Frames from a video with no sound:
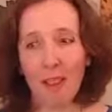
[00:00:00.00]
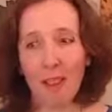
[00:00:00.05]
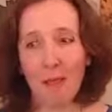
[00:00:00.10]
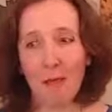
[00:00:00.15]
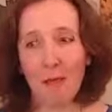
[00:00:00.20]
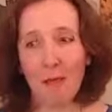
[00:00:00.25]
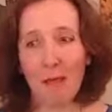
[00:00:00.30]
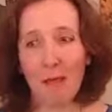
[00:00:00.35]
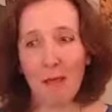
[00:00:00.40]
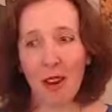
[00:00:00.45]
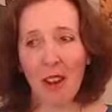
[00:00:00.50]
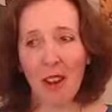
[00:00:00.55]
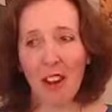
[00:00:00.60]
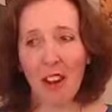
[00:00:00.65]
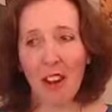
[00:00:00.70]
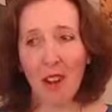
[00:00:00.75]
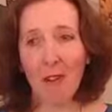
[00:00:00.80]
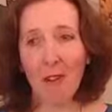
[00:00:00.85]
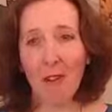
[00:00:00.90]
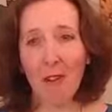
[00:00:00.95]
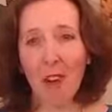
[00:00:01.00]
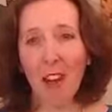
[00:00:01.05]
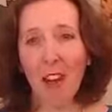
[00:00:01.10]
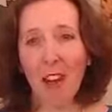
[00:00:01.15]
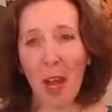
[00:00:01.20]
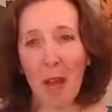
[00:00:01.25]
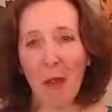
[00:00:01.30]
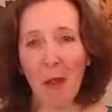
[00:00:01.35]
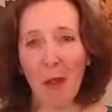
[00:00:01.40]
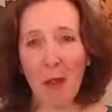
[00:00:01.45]
but I feel
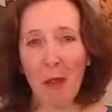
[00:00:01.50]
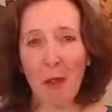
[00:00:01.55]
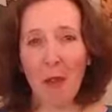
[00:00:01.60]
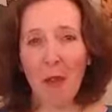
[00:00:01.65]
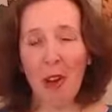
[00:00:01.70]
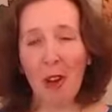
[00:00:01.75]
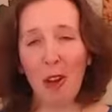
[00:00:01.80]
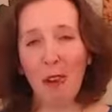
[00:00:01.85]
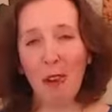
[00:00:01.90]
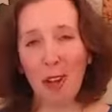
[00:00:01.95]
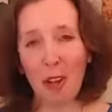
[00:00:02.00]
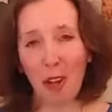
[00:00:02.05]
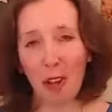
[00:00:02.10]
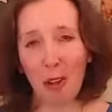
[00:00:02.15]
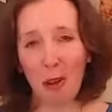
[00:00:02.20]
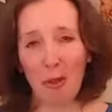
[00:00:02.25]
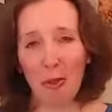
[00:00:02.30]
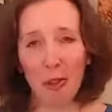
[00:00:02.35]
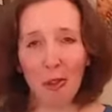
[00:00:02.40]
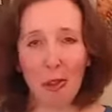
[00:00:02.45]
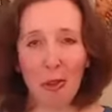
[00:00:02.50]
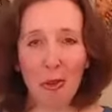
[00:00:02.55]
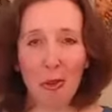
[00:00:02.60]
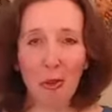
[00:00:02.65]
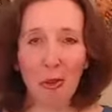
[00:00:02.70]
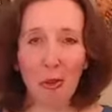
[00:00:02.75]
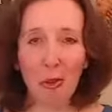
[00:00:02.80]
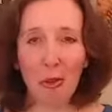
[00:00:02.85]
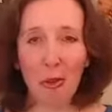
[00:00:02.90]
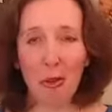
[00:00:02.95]
them come in when I come to do a
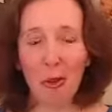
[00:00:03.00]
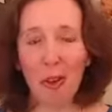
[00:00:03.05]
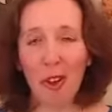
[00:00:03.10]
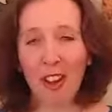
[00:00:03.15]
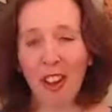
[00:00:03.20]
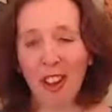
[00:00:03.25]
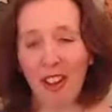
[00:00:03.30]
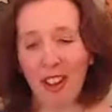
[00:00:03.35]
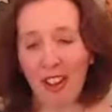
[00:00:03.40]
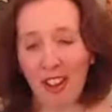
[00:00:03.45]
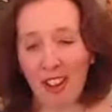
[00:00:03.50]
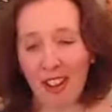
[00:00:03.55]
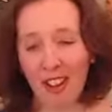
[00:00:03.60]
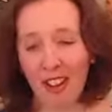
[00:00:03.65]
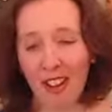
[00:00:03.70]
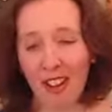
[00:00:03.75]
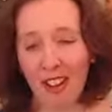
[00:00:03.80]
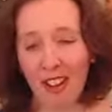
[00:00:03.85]
talk, and